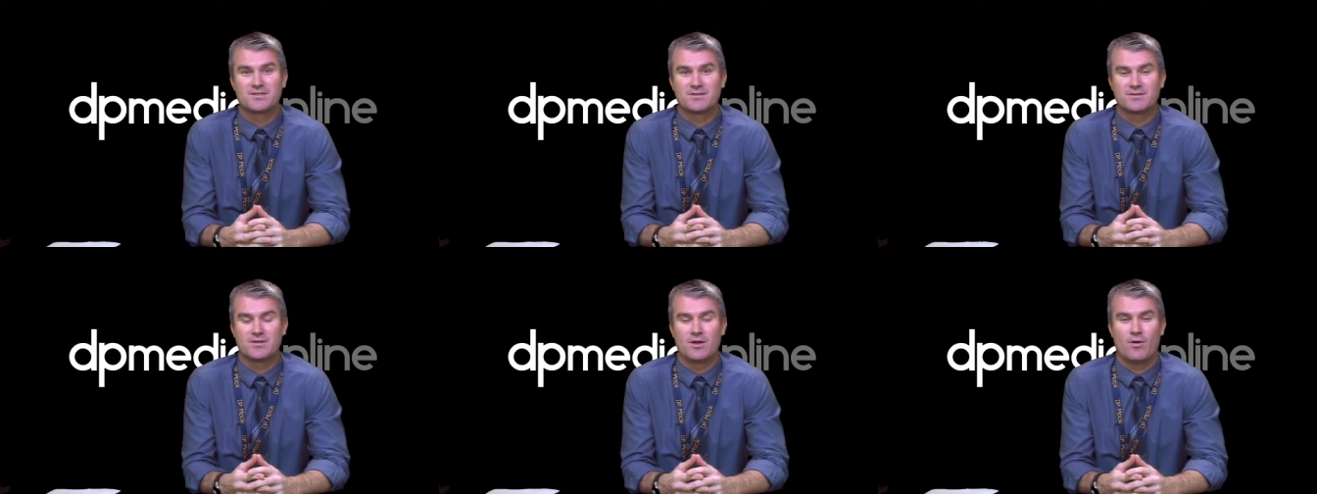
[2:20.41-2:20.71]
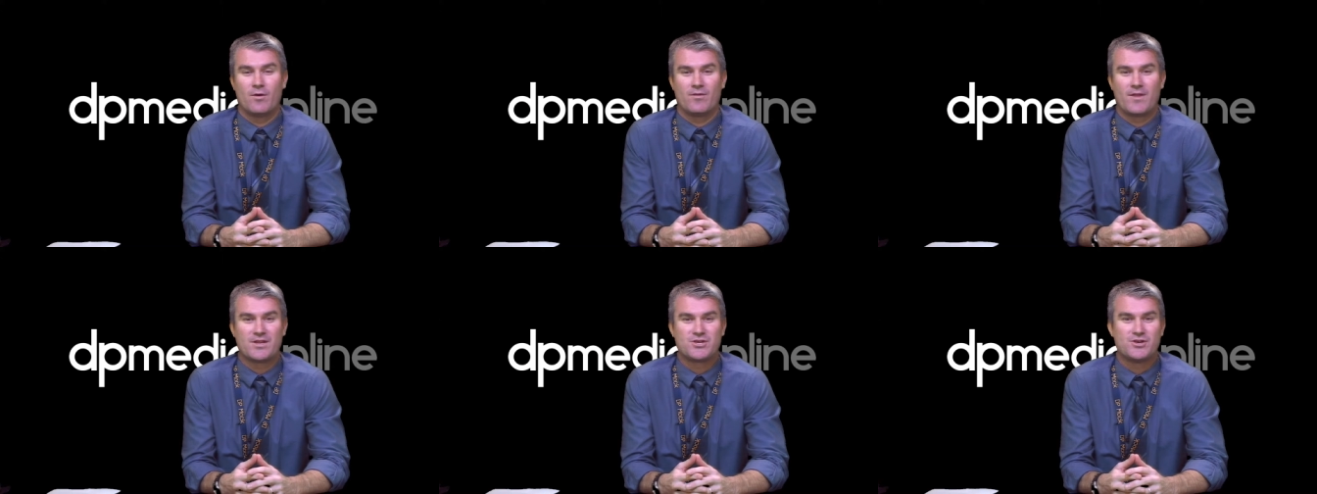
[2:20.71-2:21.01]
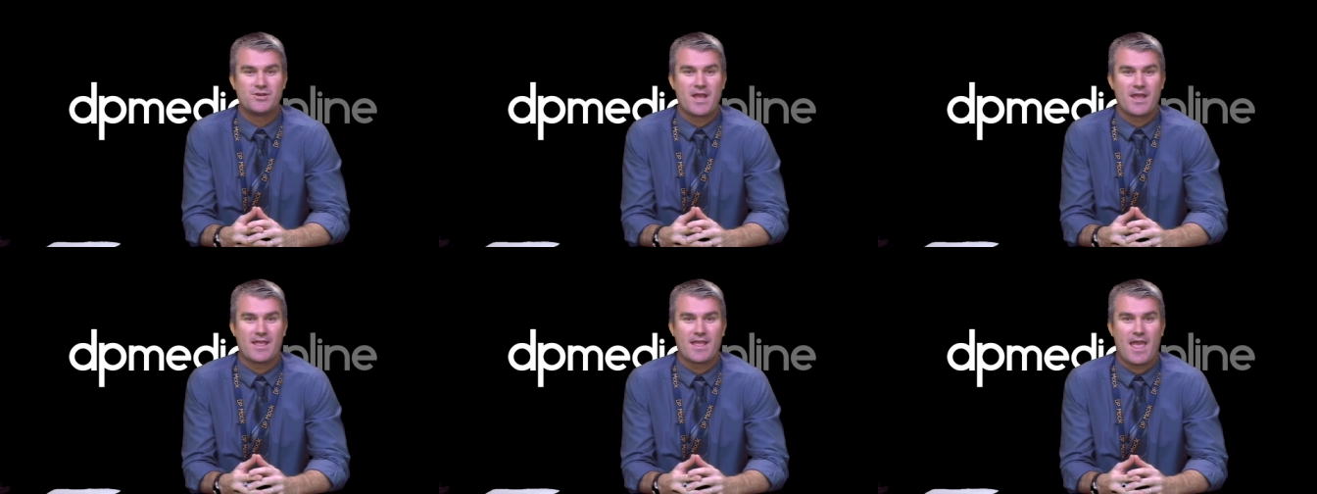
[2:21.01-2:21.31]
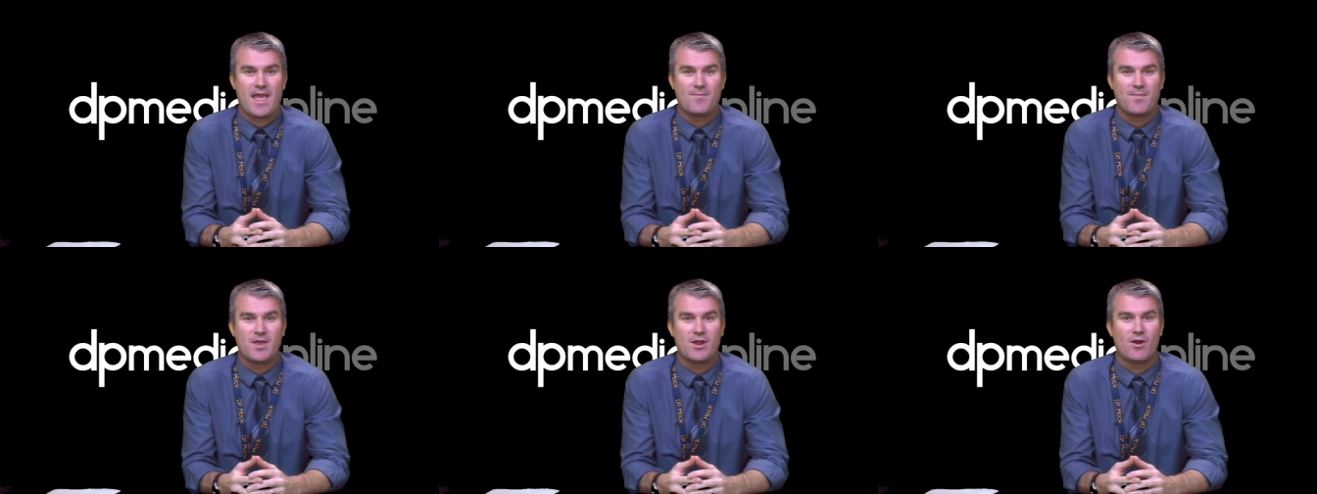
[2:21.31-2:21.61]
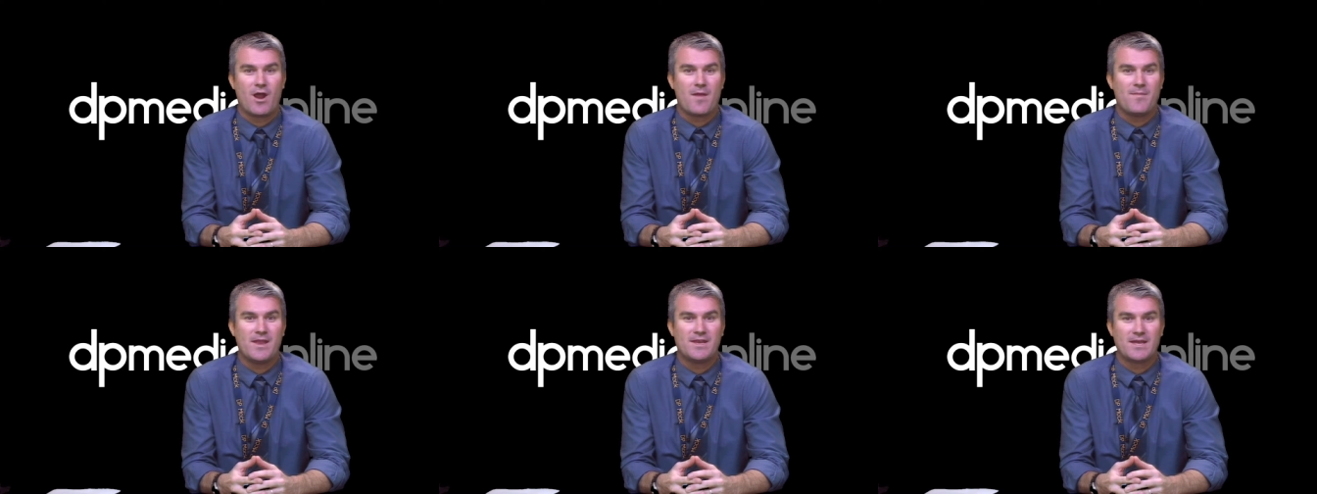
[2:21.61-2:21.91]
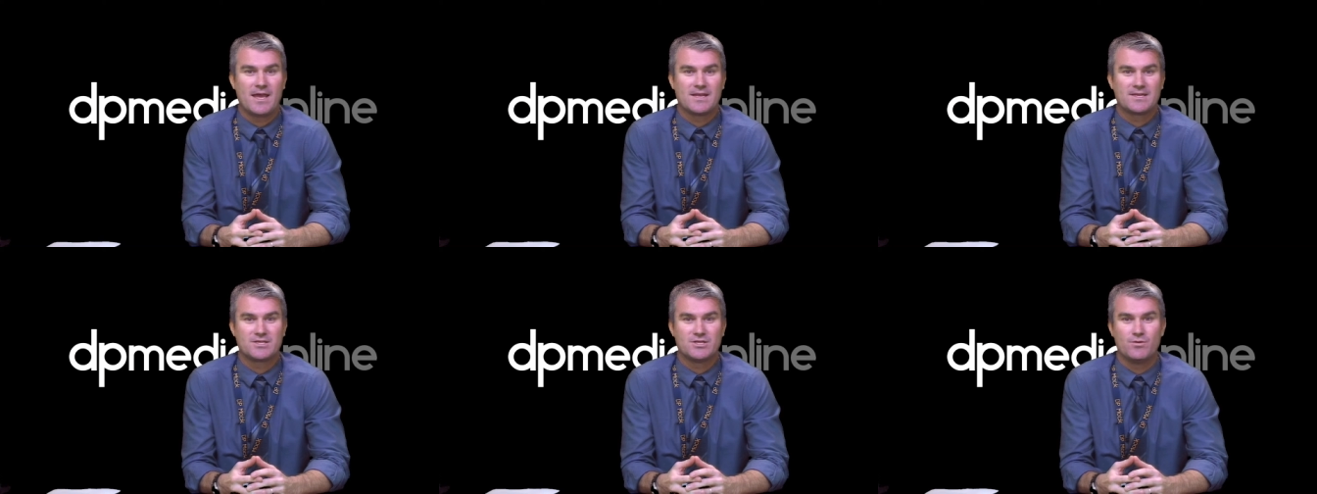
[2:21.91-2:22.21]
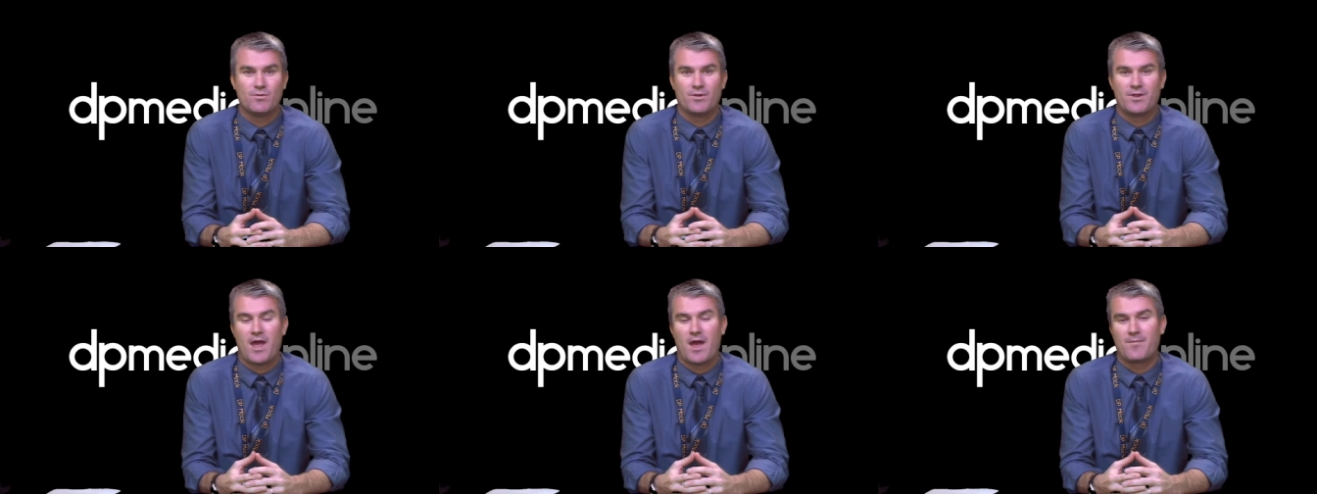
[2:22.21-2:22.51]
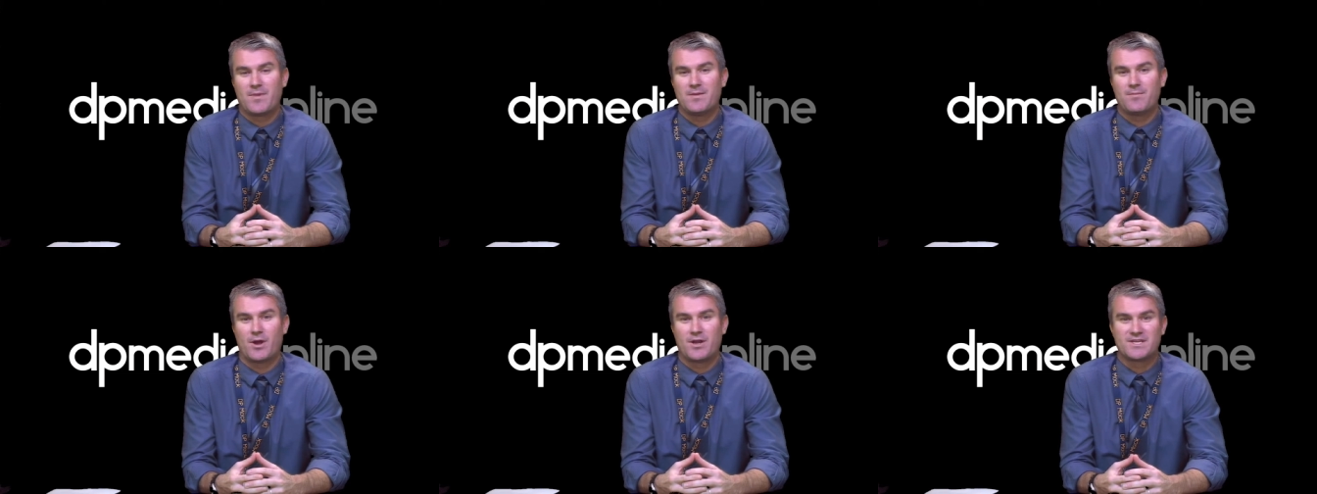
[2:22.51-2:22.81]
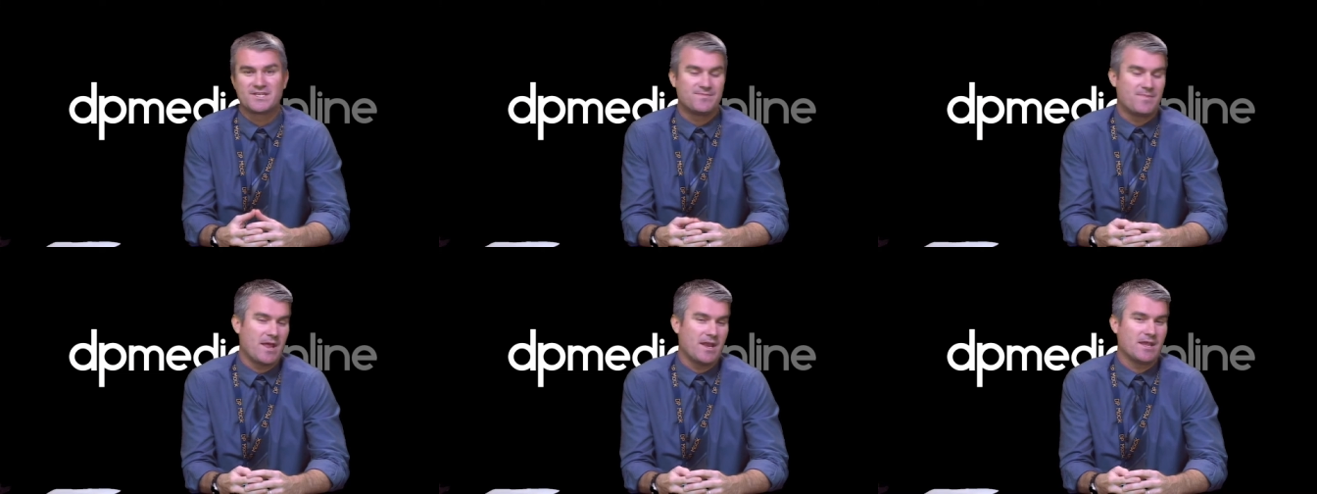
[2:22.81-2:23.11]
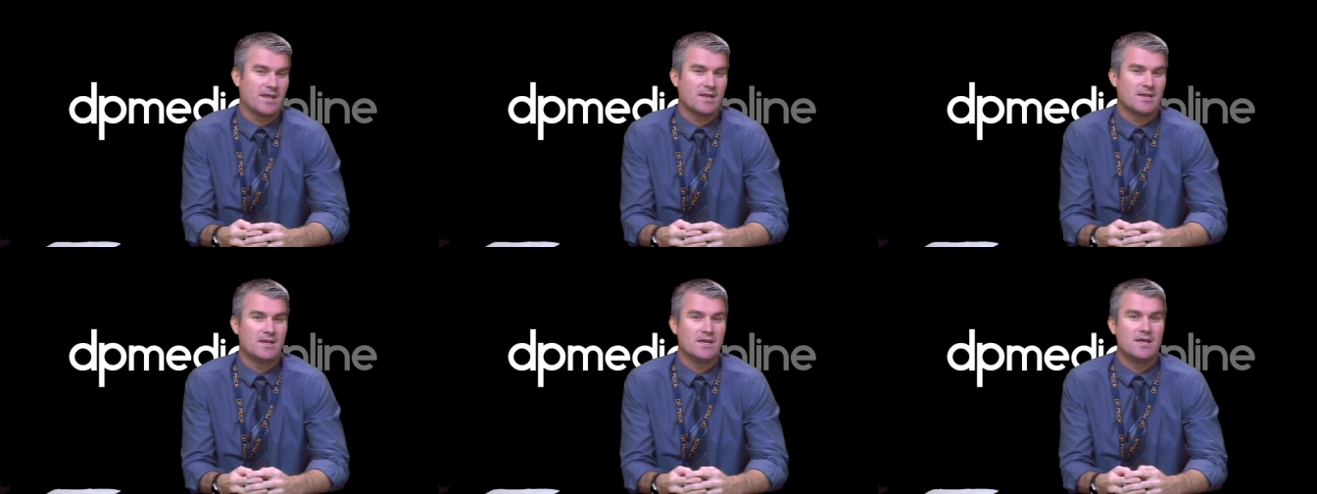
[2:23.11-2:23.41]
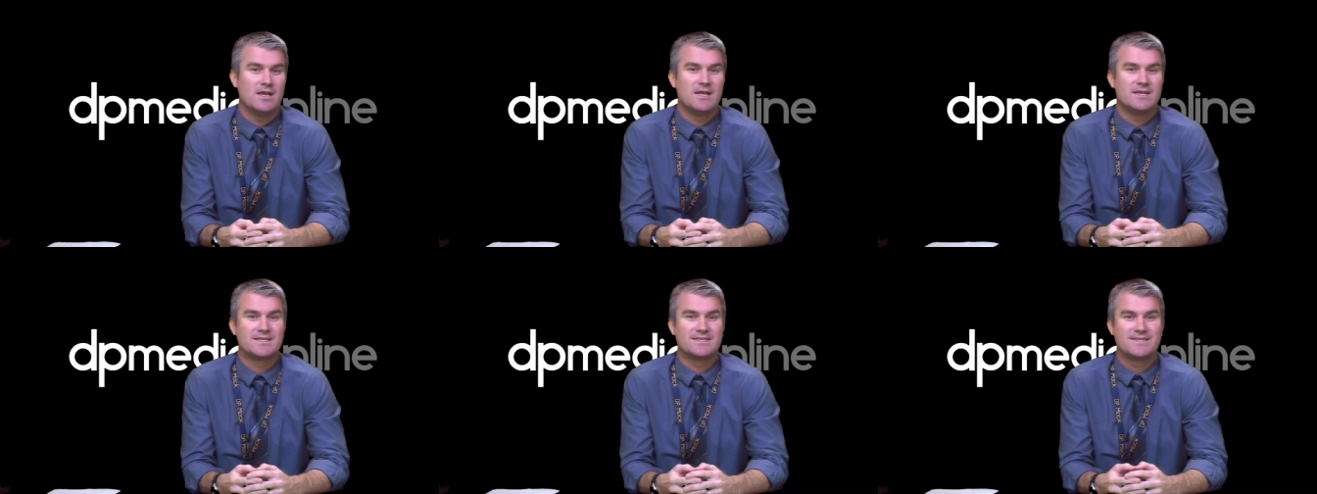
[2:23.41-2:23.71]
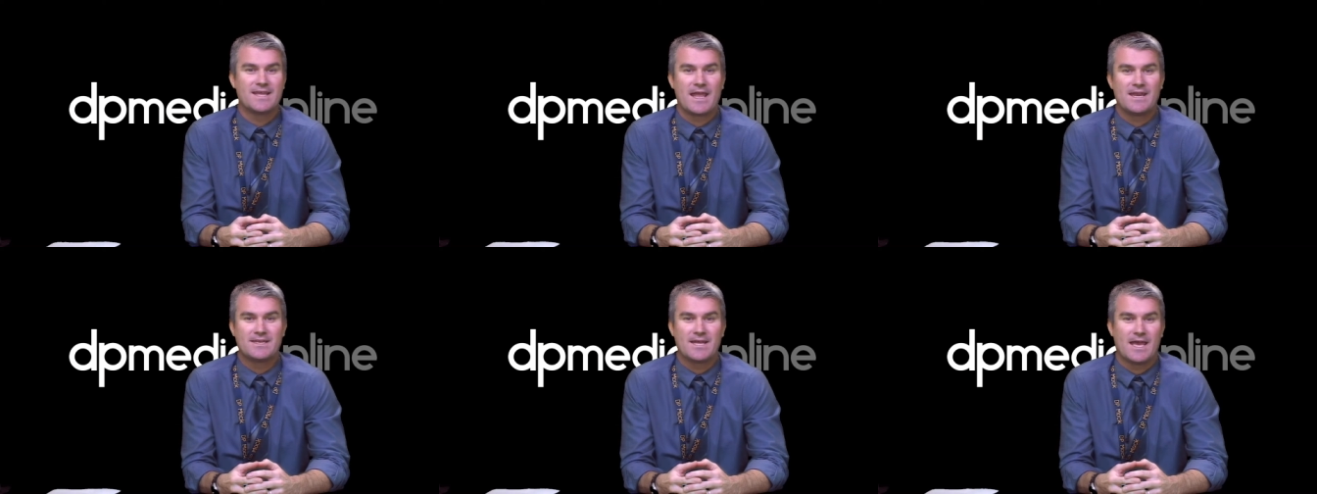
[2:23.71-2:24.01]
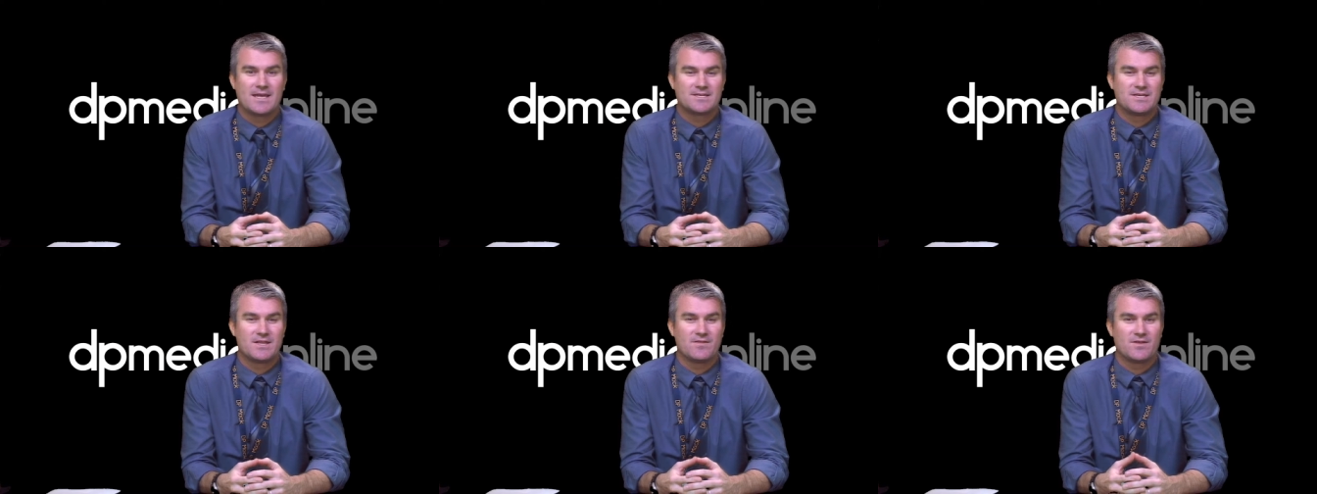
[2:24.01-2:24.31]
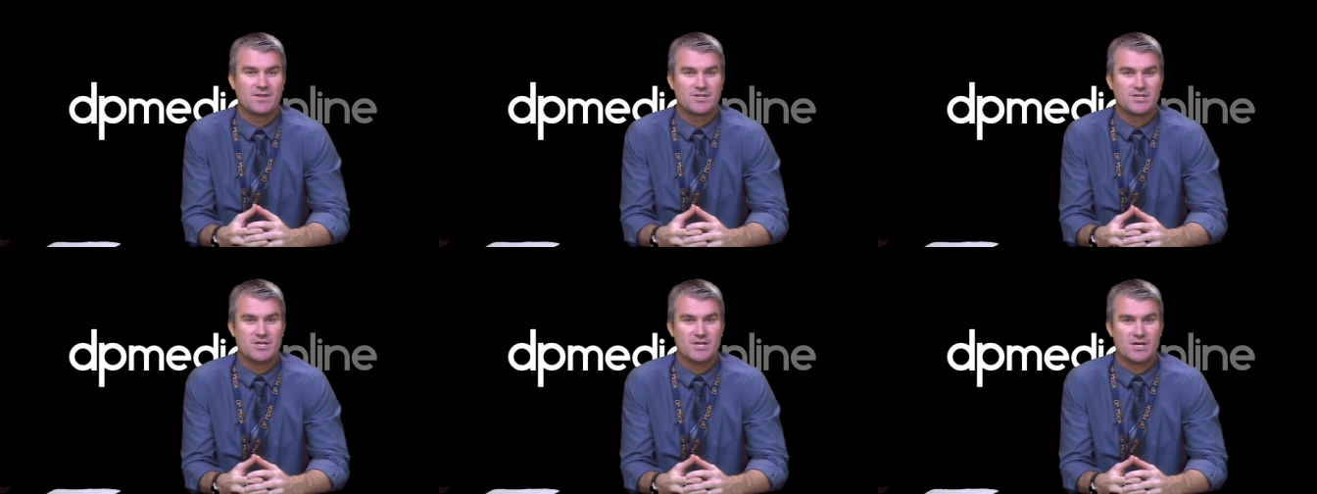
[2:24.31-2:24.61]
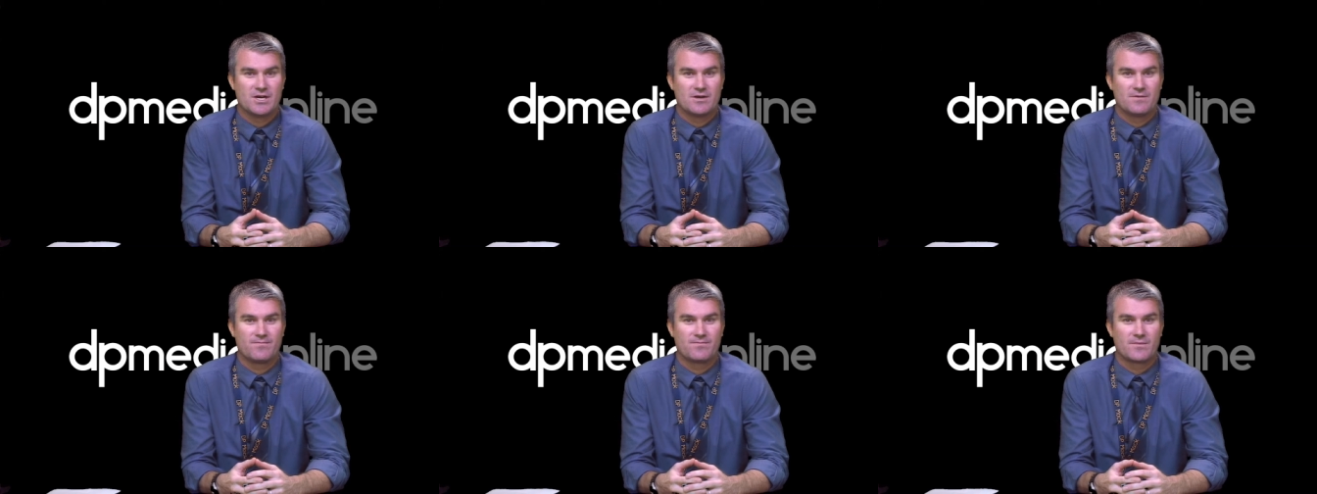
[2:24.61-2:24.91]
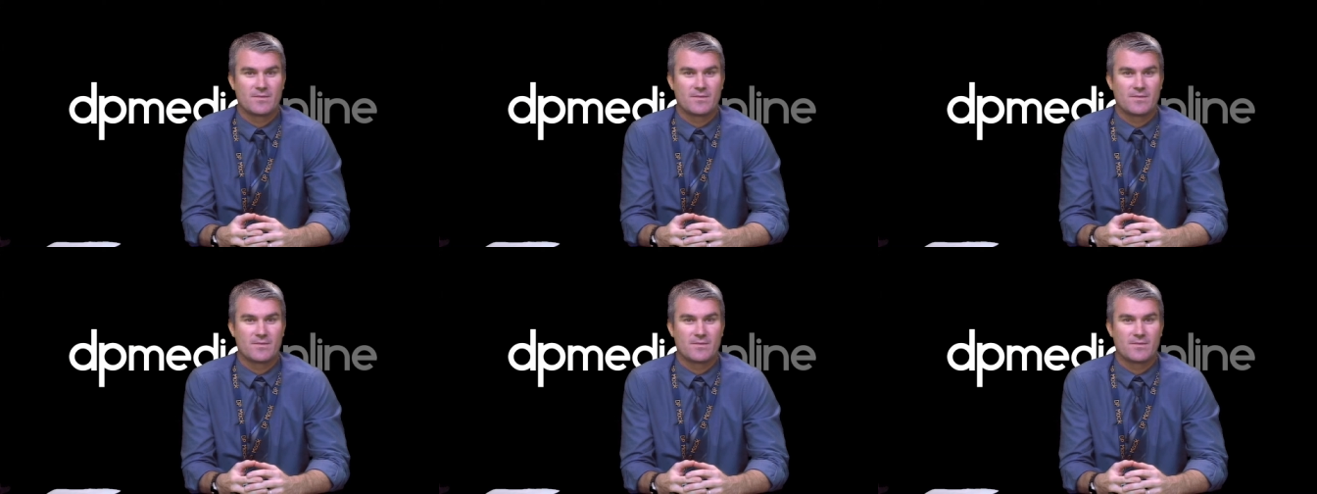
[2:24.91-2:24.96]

so unless you're taking AP or IB tests, you will not be participating in state testing this year.